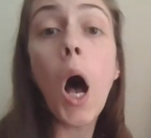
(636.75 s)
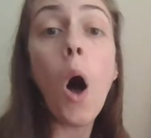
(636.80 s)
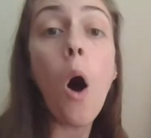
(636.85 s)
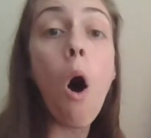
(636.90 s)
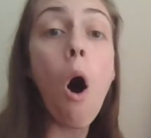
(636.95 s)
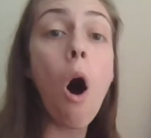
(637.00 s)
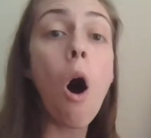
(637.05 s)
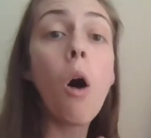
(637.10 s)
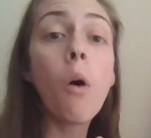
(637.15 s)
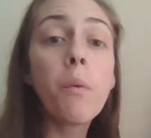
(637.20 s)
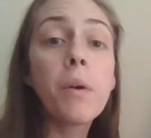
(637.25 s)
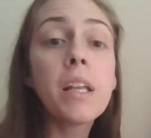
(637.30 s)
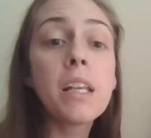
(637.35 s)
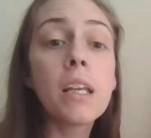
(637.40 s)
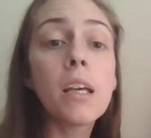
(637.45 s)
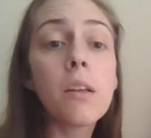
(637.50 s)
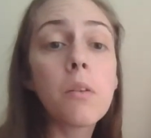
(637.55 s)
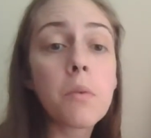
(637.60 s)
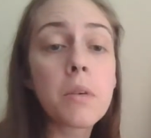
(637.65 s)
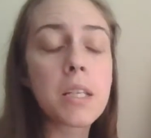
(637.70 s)
All we
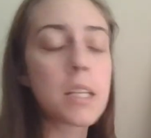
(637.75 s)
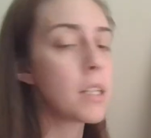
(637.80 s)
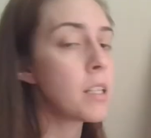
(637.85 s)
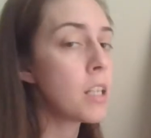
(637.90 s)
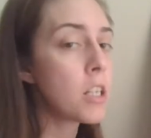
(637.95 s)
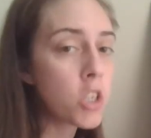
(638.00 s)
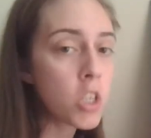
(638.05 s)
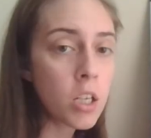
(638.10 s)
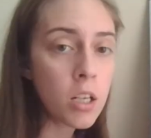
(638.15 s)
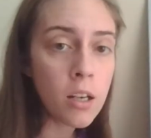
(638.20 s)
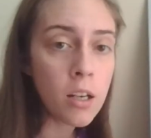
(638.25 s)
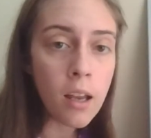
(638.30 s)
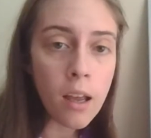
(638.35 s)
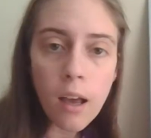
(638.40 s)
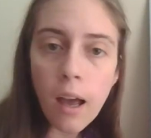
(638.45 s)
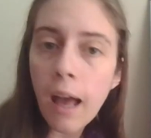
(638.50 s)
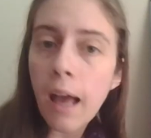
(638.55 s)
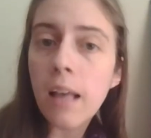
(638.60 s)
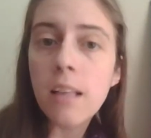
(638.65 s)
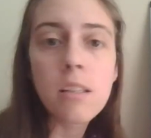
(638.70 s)
did was addition
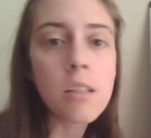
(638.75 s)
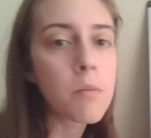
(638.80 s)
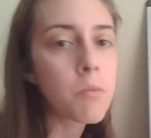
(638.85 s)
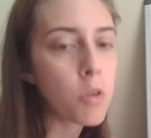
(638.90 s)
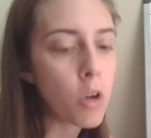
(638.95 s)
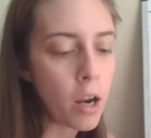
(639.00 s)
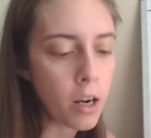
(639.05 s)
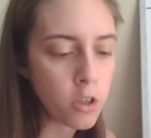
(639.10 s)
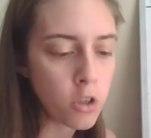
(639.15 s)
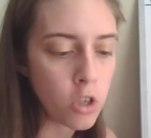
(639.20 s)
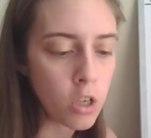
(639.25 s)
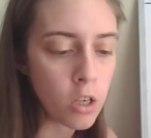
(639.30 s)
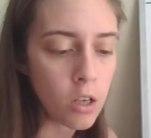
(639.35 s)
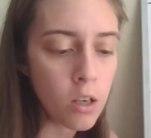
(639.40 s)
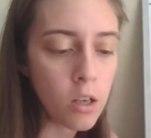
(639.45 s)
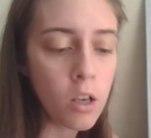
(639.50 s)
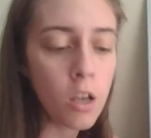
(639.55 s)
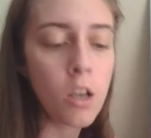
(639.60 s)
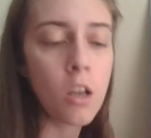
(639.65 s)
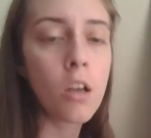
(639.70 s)
and
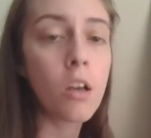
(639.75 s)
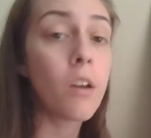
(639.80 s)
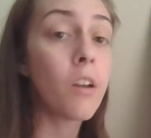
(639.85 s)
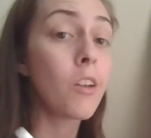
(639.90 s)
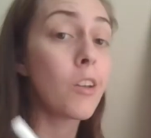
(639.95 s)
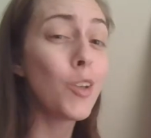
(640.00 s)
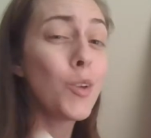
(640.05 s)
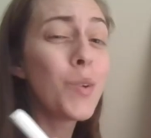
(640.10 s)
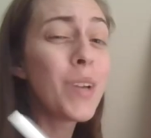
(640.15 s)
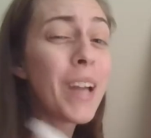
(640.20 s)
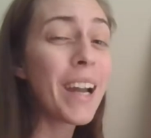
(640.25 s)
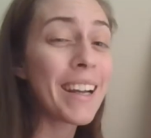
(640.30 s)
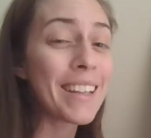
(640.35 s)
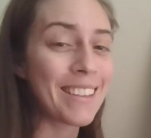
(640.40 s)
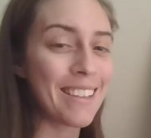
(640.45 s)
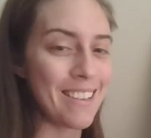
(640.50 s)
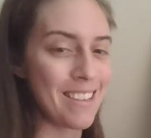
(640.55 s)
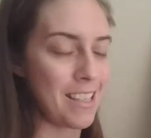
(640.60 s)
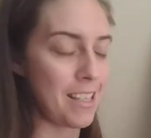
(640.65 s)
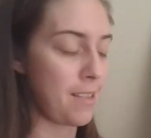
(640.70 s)
subtraction. You
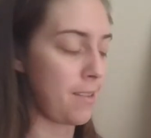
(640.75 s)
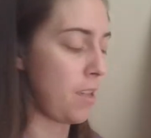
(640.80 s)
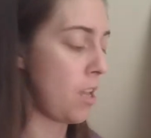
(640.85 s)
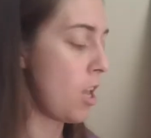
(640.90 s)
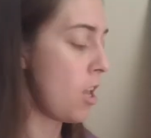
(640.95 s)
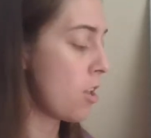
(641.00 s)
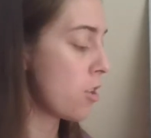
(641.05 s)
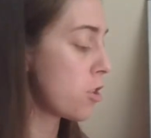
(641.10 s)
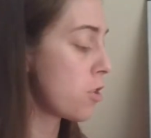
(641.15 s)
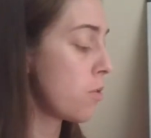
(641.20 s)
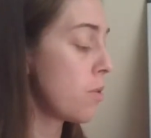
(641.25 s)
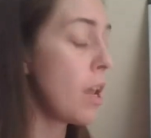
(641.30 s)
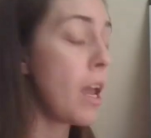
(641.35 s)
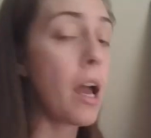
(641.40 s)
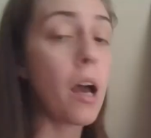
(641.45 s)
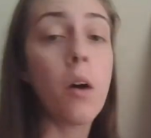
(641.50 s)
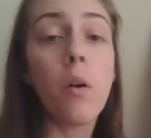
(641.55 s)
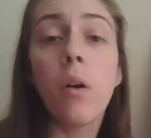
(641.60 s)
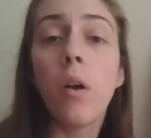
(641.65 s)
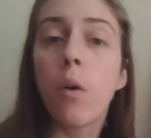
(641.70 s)
got this. So
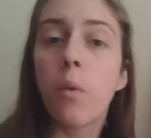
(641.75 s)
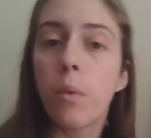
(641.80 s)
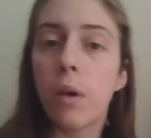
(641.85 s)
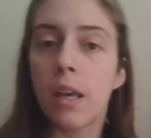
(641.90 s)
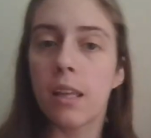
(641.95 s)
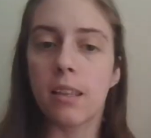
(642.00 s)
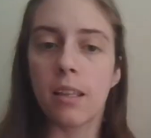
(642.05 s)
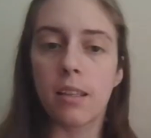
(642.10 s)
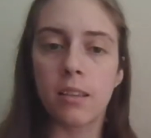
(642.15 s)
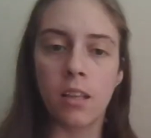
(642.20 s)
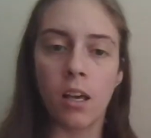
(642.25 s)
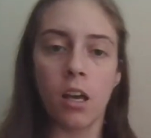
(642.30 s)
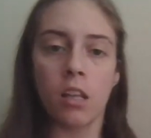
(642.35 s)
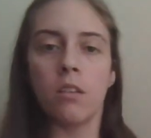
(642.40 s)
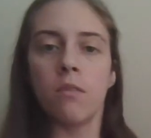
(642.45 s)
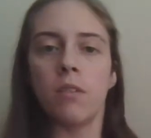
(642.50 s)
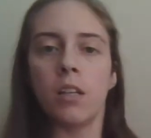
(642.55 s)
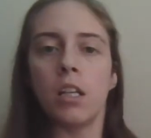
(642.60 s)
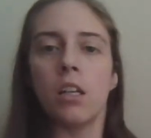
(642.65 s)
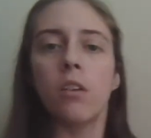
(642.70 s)
now, with the
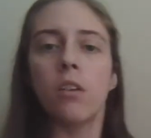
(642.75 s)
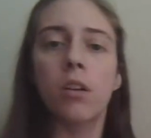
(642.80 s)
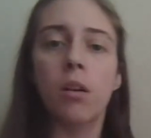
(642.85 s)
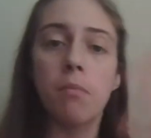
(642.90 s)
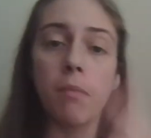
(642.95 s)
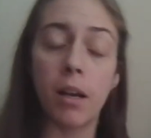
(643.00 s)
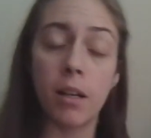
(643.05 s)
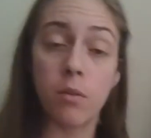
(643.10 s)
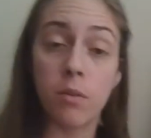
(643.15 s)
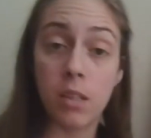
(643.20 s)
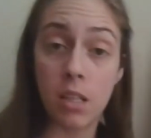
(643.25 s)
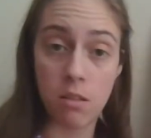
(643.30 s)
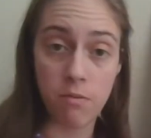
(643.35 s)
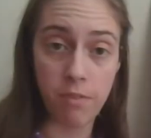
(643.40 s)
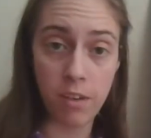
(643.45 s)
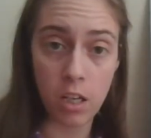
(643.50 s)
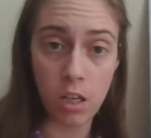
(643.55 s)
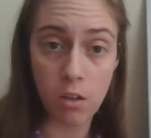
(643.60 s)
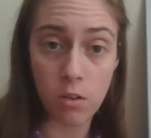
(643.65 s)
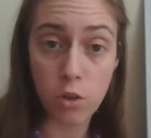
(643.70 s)
other video combined with this
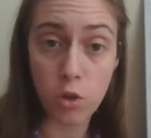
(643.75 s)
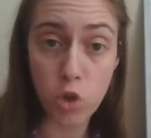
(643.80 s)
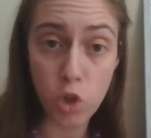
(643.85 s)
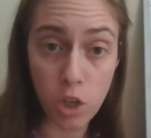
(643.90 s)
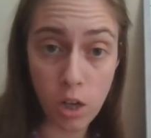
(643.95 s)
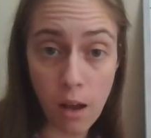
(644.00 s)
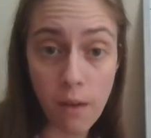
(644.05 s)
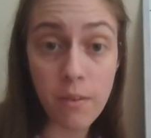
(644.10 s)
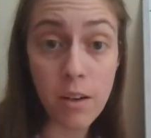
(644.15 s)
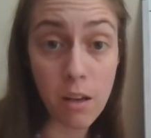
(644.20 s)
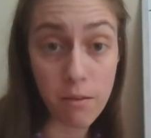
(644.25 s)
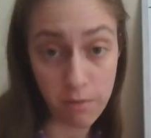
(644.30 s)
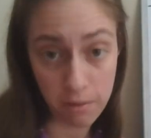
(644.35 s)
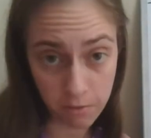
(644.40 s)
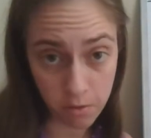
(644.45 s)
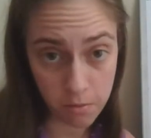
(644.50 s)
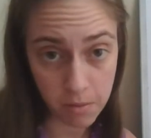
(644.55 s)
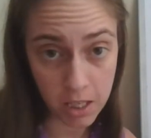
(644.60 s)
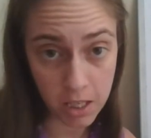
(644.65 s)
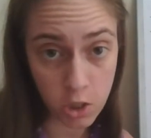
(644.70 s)
video, you should have enough
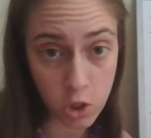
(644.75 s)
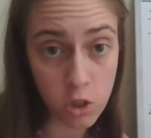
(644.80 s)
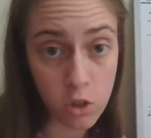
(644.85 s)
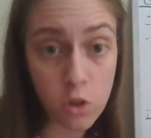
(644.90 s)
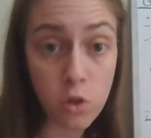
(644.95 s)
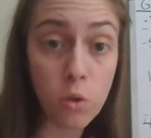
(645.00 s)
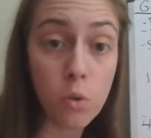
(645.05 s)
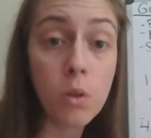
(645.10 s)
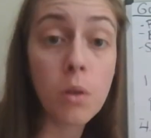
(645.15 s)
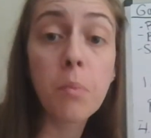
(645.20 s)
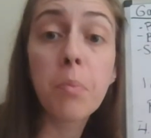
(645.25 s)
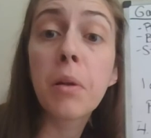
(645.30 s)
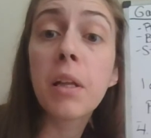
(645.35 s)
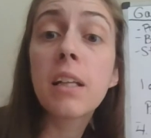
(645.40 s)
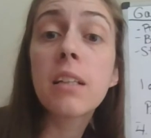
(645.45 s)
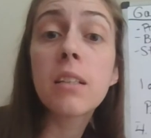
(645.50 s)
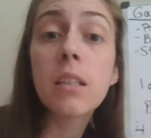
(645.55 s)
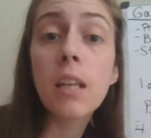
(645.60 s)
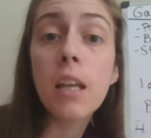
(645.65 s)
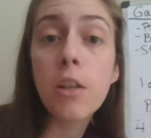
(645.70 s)
information to
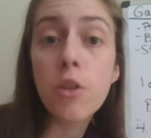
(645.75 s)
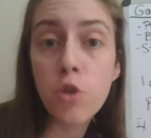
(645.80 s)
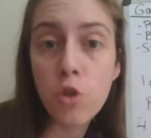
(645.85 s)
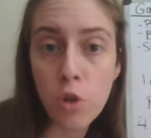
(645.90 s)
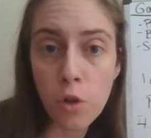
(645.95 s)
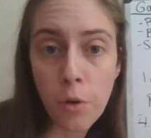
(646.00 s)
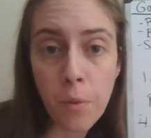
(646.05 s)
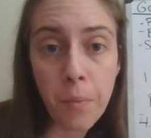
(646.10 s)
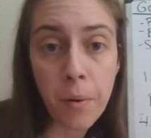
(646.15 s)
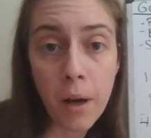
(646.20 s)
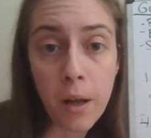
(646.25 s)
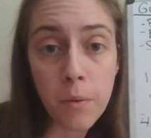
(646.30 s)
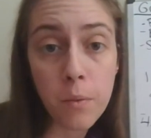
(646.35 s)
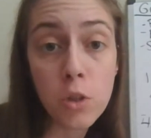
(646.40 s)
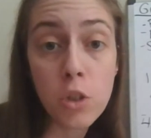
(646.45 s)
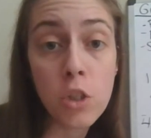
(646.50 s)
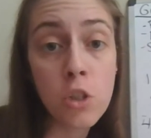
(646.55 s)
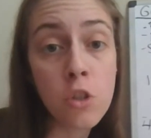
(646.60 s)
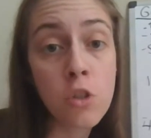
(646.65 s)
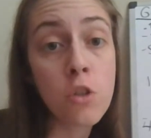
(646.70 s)
complete today's Junipod,
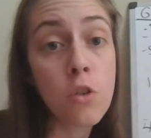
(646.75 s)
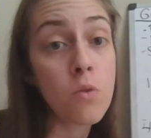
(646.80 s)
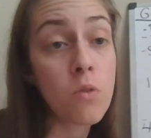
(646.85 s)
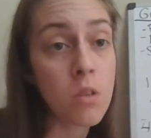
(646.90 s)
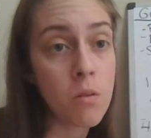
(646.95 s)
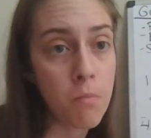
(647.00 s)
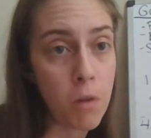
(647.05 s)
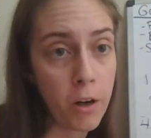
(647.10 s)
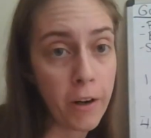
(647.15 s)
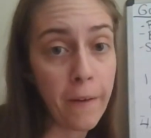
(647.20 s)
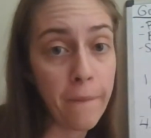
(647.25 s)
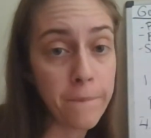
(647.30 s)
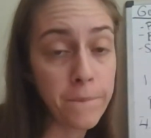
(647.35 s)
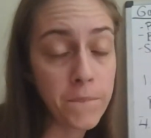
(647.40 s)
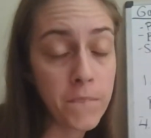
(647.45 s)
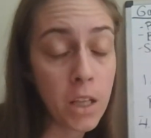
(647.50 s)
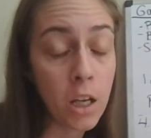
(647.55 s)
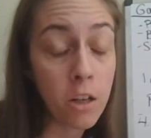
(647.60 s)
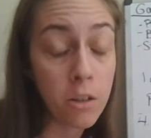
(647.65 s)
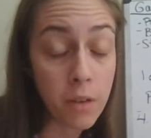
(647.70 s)
which is due tomorrow.
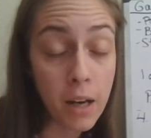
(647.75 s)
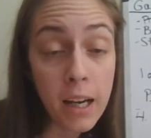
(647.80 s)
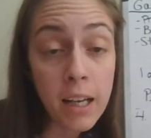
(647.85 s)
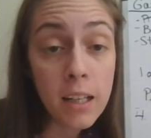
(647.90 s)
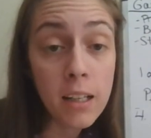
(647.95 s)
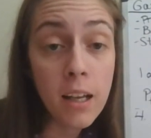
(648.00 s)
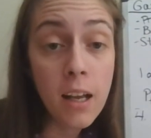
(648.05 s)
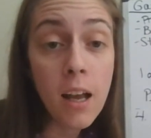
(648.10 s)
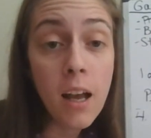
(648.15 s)
All right?